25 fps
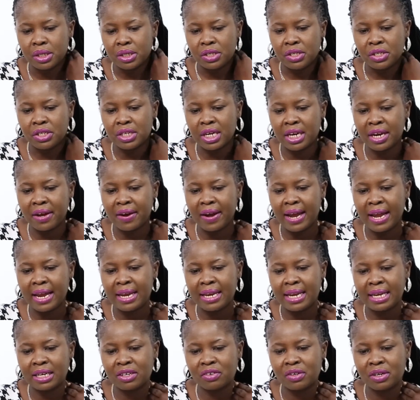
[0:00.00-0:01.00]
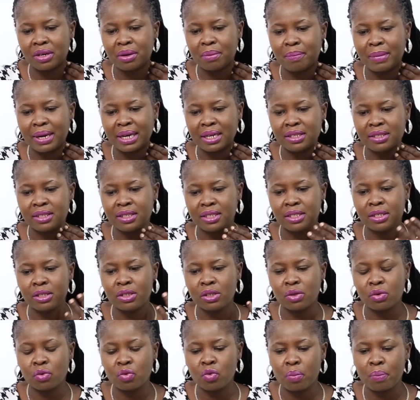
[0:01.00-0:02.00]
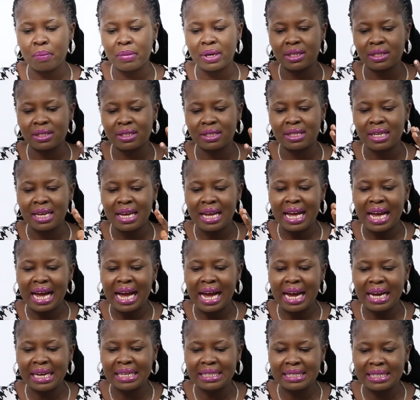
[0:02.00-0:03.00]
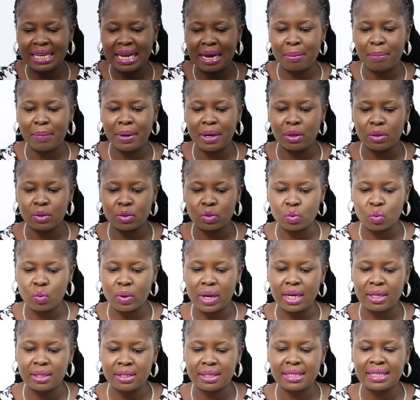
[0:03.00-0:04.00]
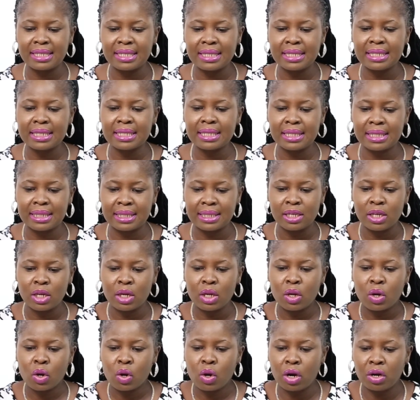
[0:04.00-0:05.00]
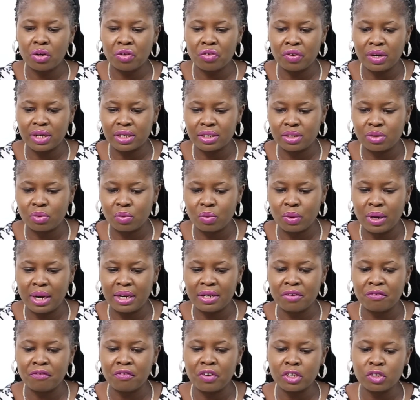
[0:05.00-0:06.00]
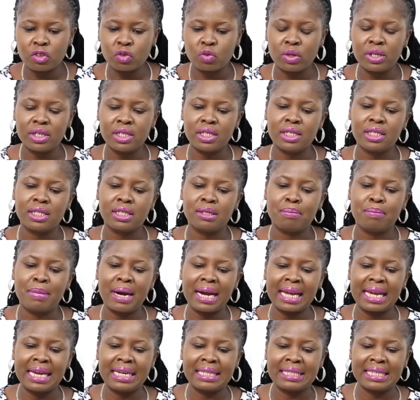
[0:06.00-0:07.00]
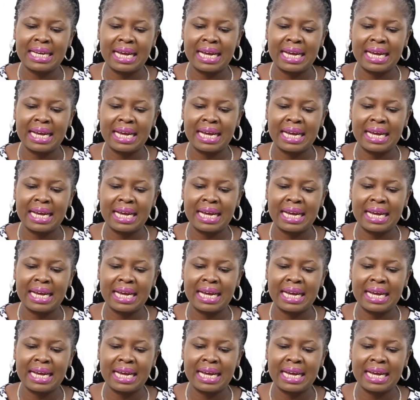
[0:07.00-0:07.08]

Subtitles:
General Electric McKinsey group metrics has about 6 quadrants. The first one is market